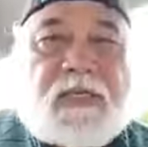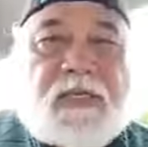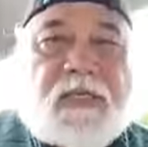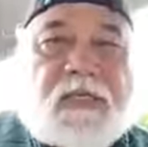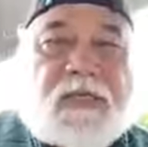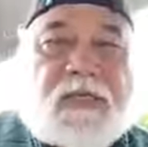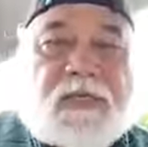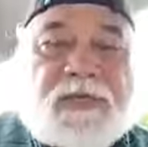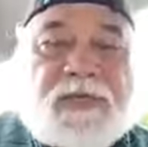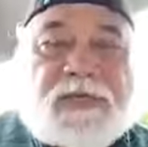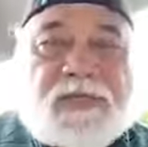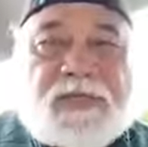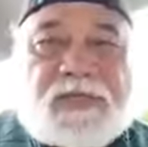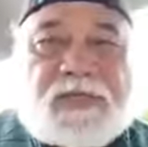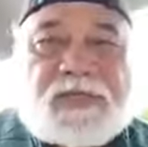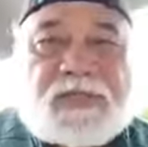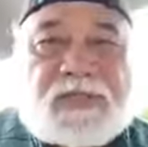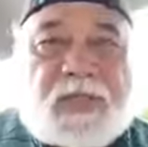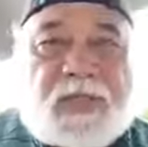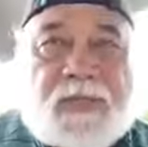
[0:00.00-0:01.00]
We
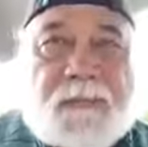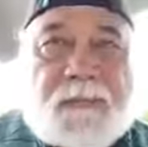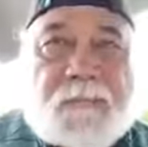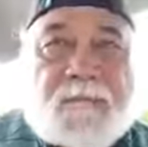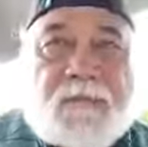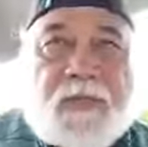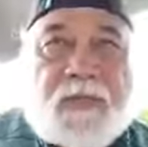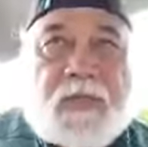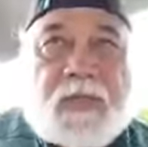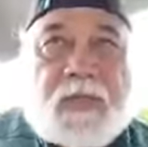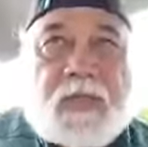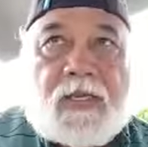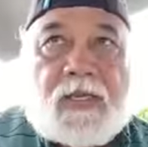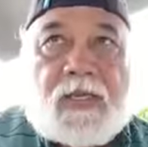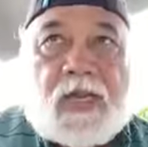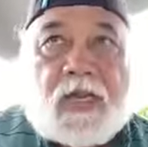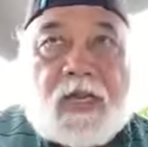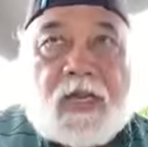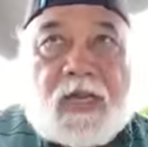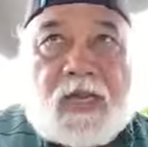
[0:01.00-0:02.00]
just a
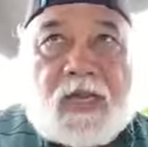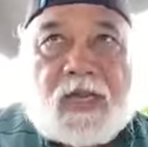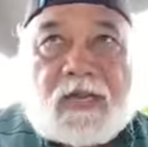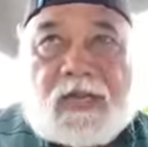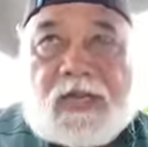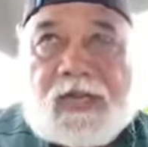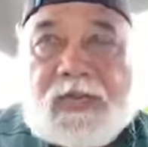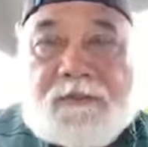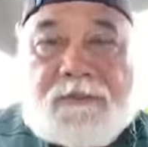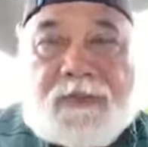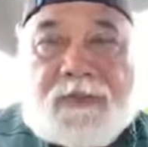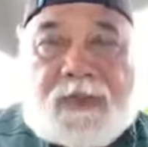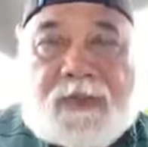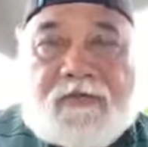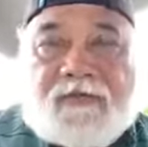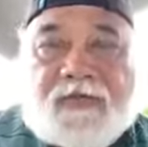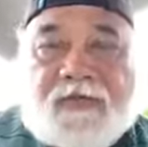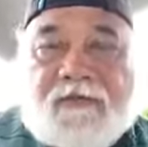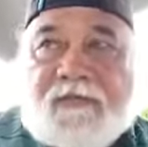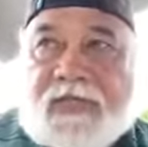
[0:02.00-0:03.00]
little bit
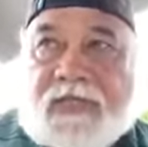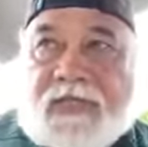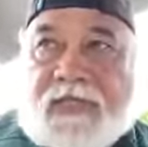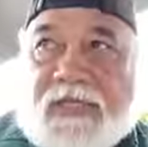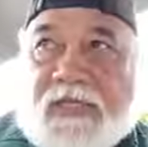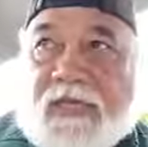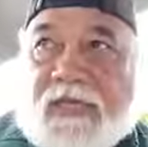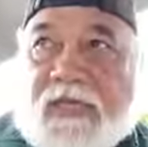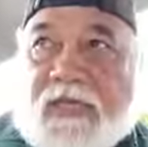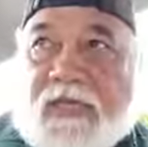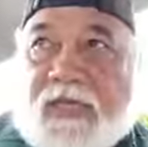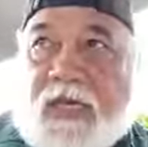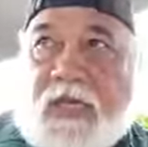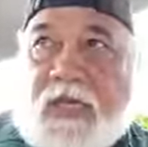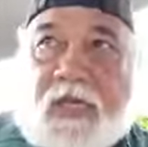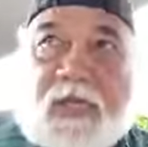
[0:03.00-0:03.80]
of everything.